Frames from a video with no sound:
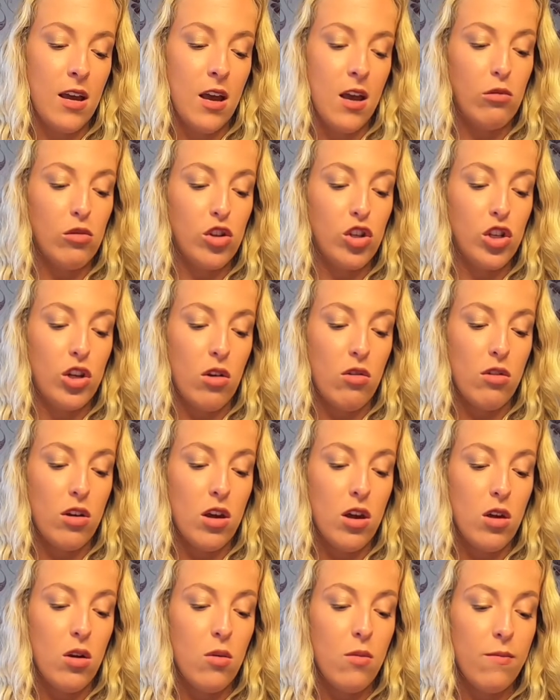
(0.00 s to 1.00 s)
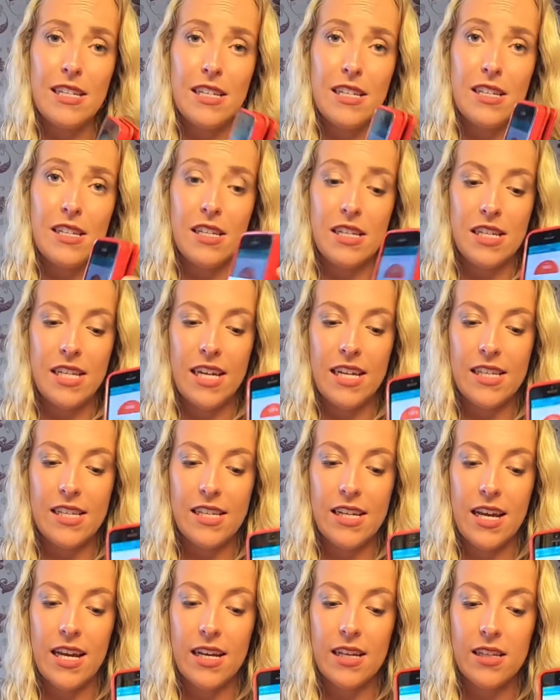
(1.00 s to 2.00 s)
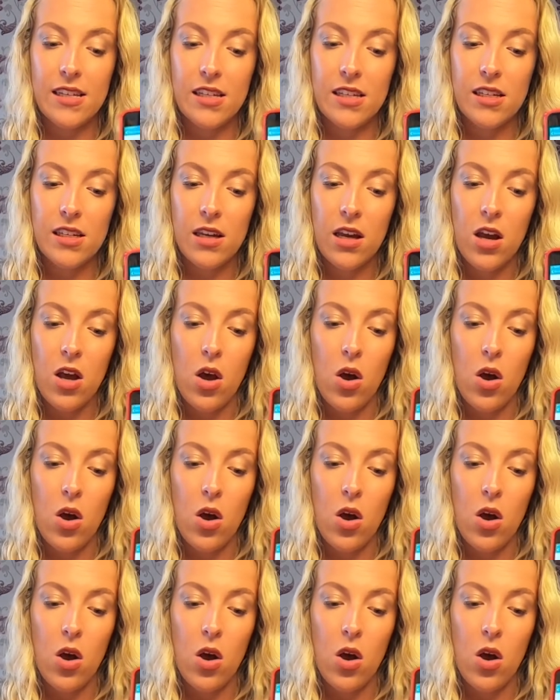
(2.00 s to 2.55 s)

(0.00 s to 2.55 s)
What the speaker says: It will show you the statistics